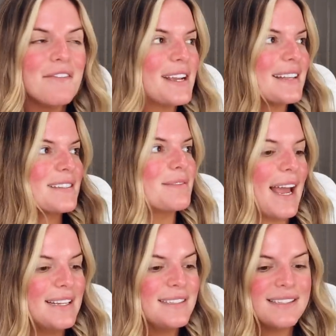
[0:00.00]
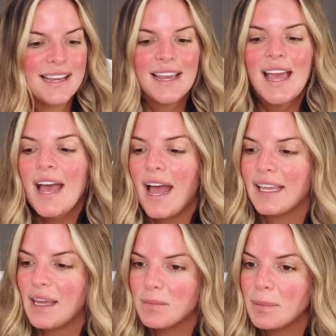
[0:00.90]
We got some lights. I
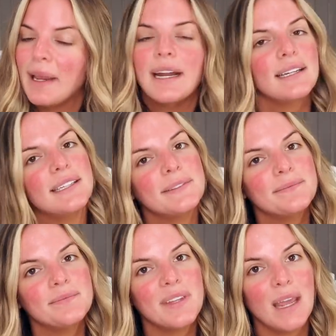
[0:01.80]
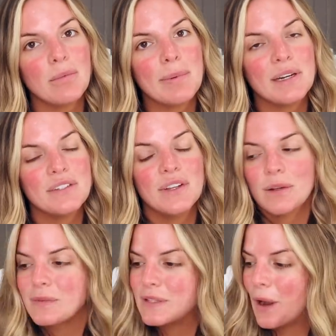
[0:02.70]
came prepared. Came prepared to
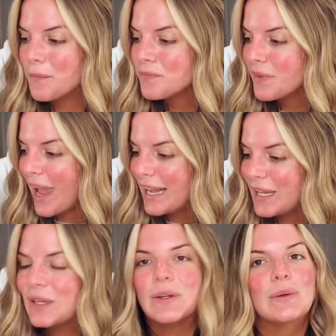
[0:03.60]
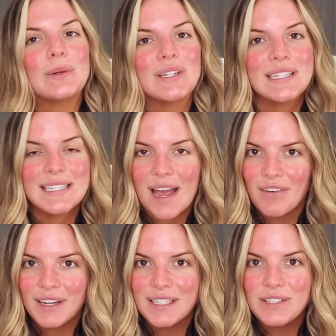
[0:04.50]
film. So, anywho, we're going to dive
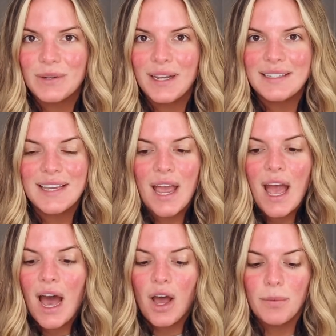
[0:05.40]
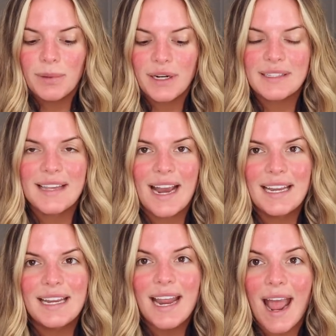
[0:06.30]
on into it. I hope you're
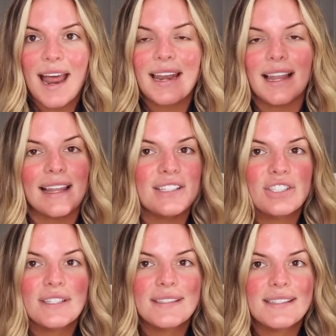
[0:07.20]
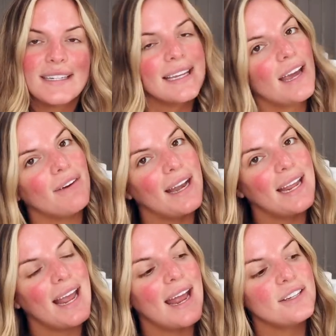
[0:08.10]
excited and let's just get
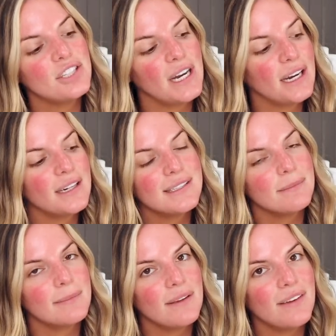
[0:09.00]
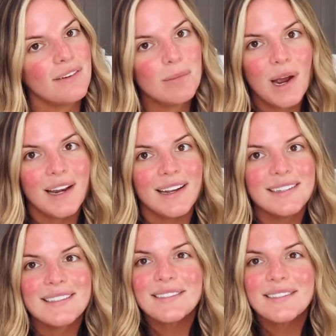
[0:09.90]
ready and share some of my favorite products.